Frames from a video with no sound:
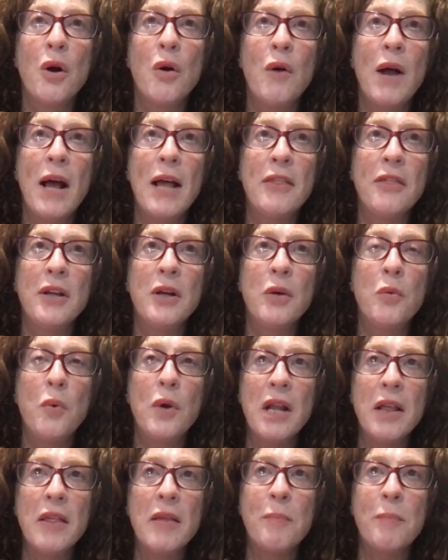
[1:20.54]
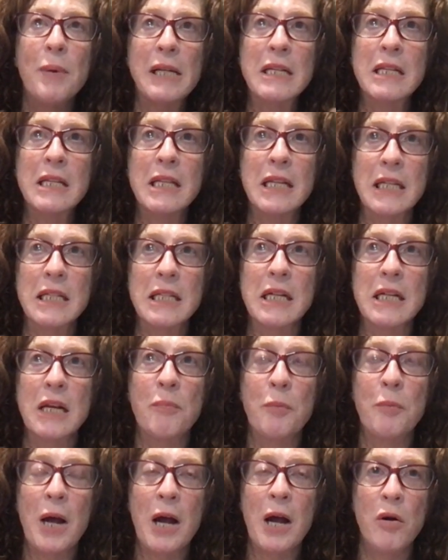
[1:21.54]
I think one of the best things
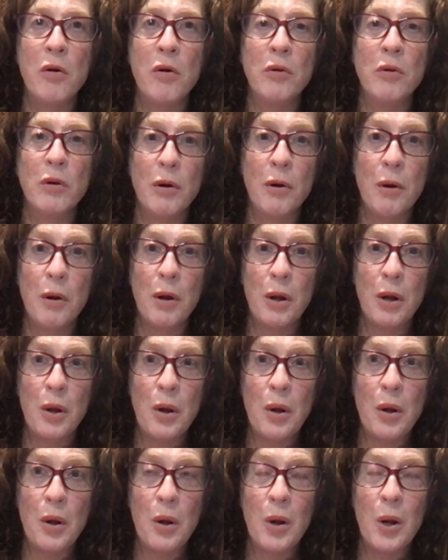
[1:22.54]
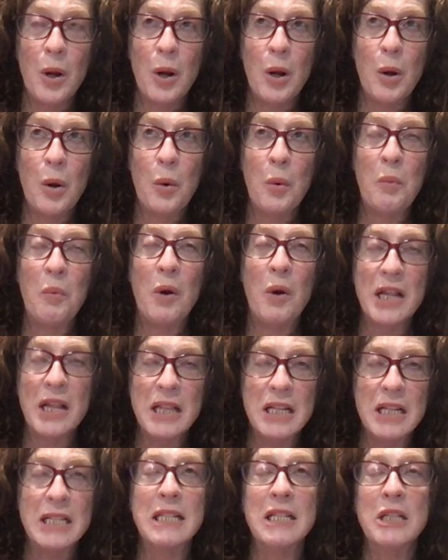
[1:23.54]
about one of
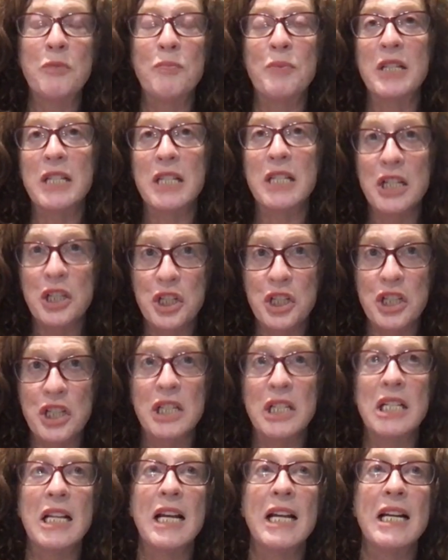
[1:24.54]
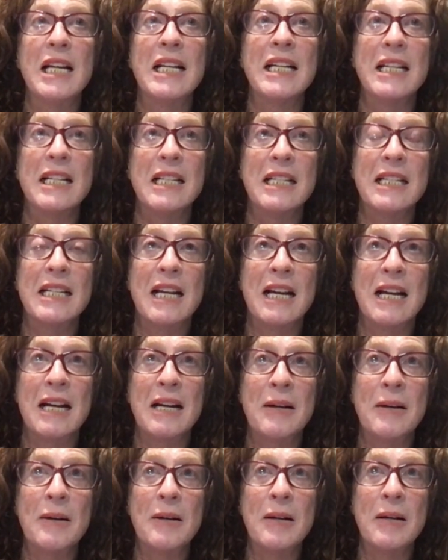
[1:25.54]
the dispositions that is
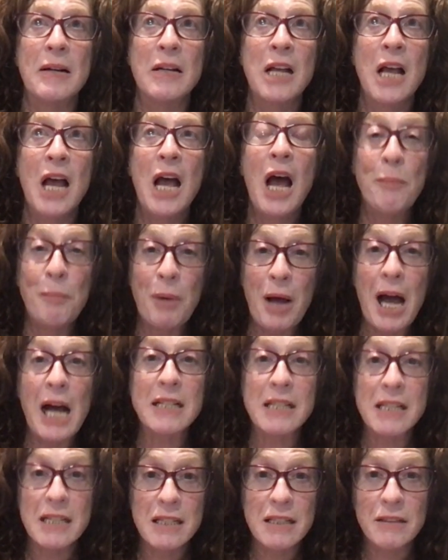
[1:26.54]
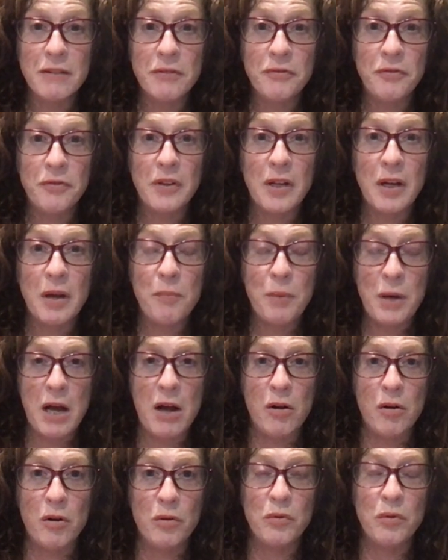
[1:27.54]
positive
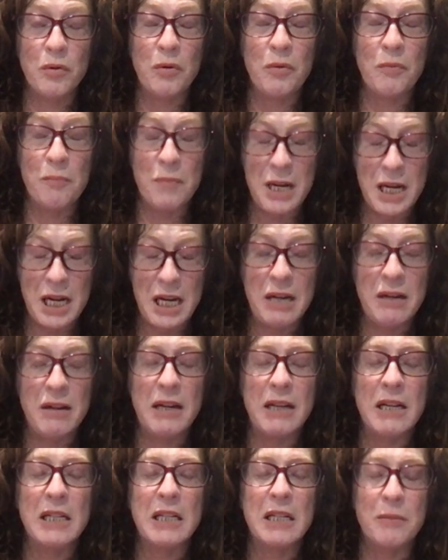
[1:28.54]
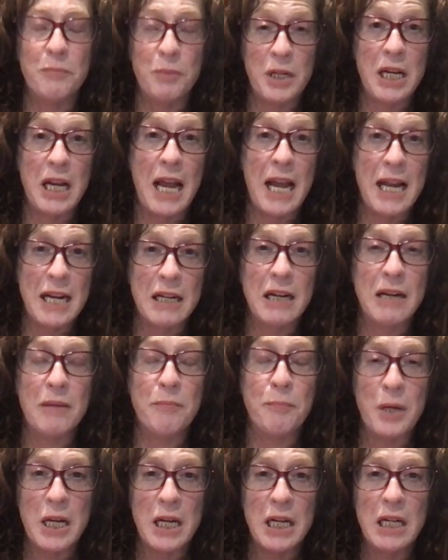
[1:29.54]
about me to be and
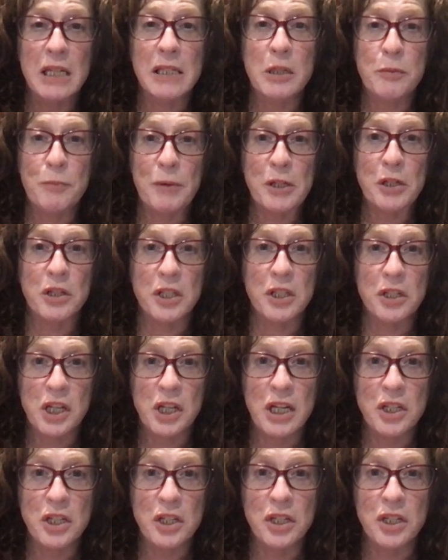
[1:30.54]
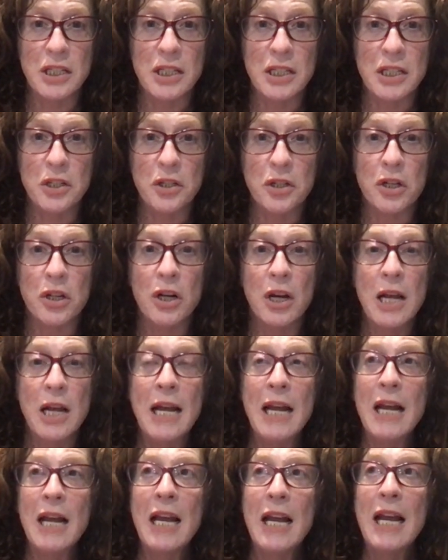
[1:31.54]
being a special education teacher
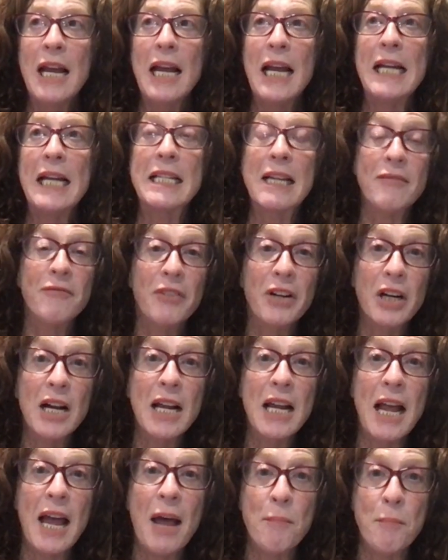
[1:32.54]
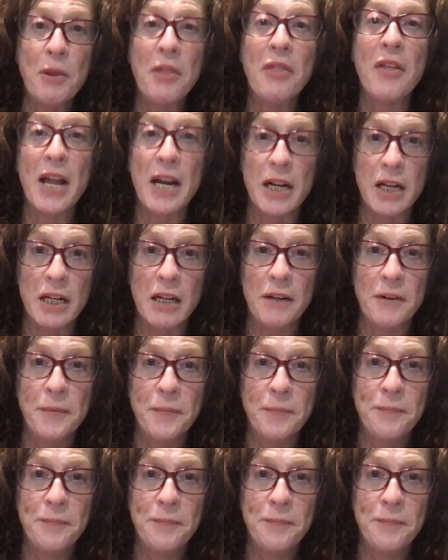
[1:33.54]
is I'm very empathetic.